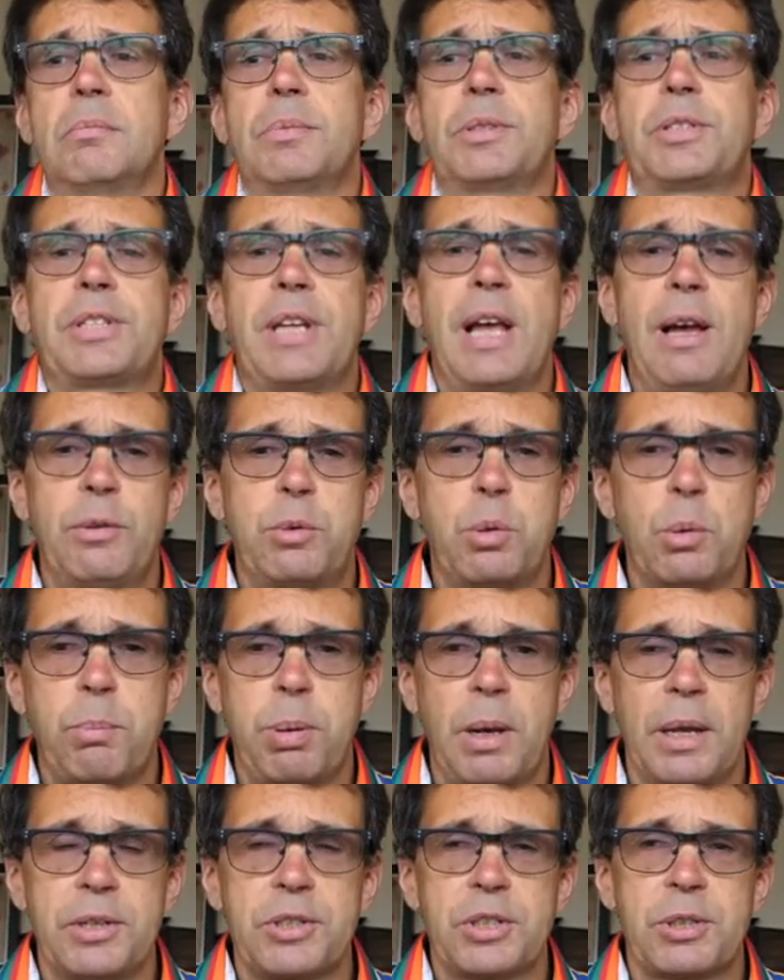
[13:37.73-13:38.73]
South would
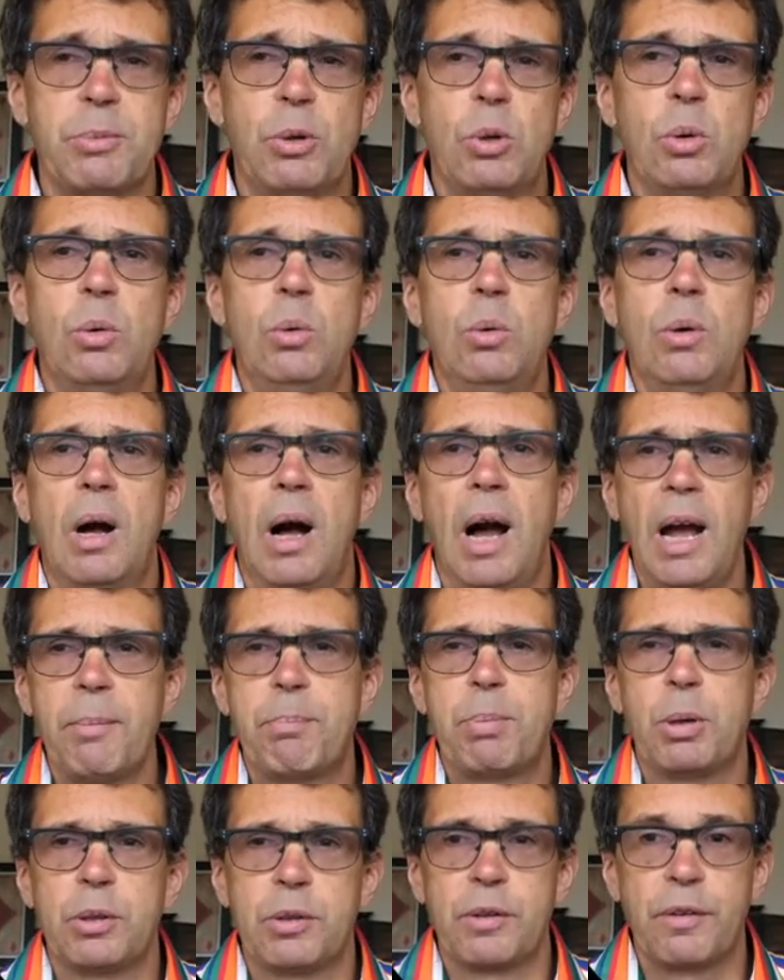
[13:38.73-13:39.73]
play small. I
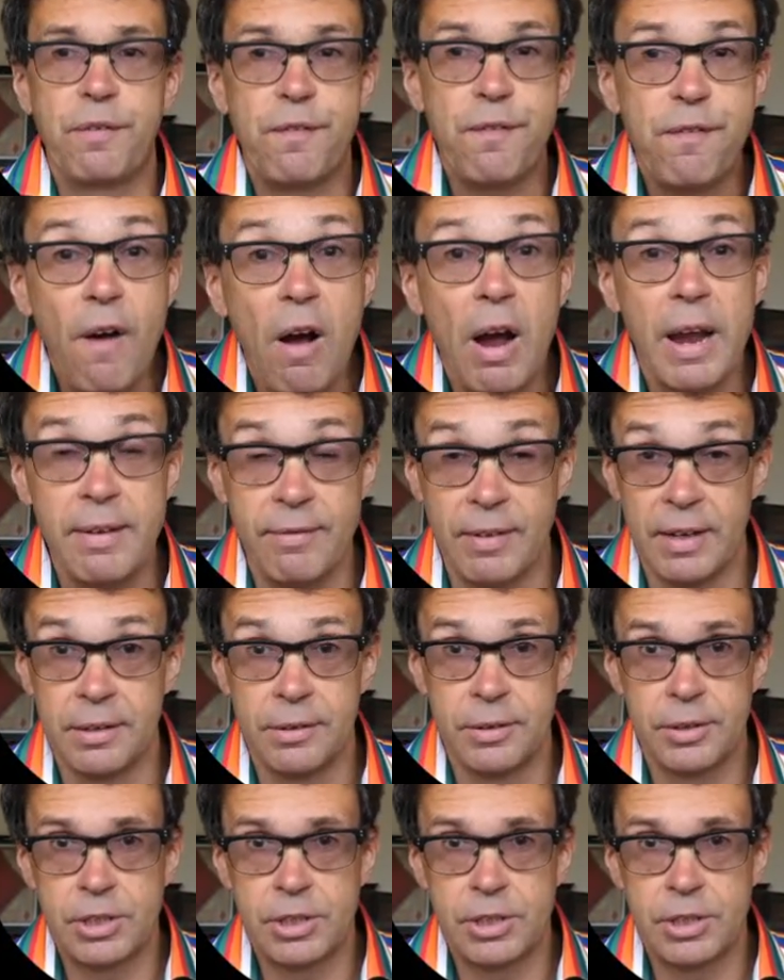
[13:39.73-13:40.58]
put the five in.